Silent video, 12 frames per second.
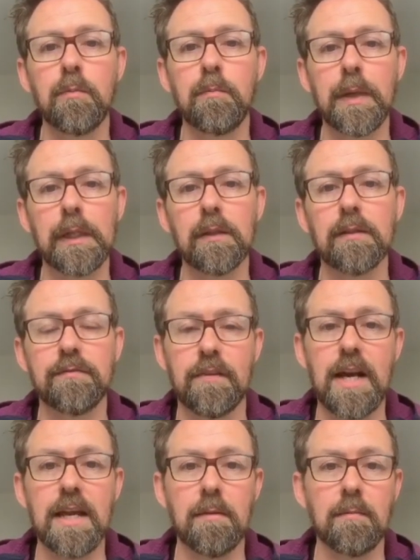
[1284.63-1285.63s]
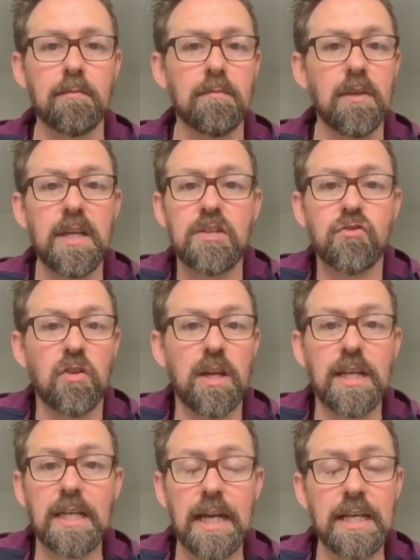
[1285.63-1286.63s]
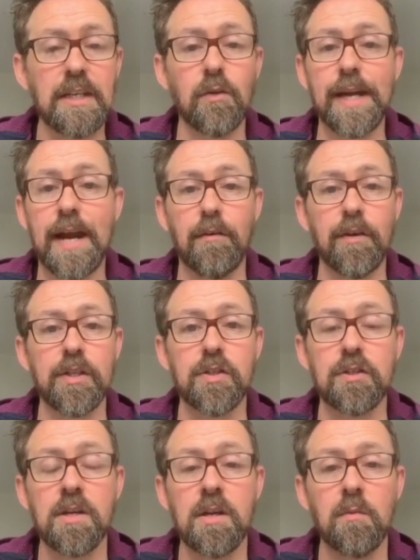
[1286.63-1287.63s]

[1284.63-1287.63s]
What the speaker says: build a frame literally in your garage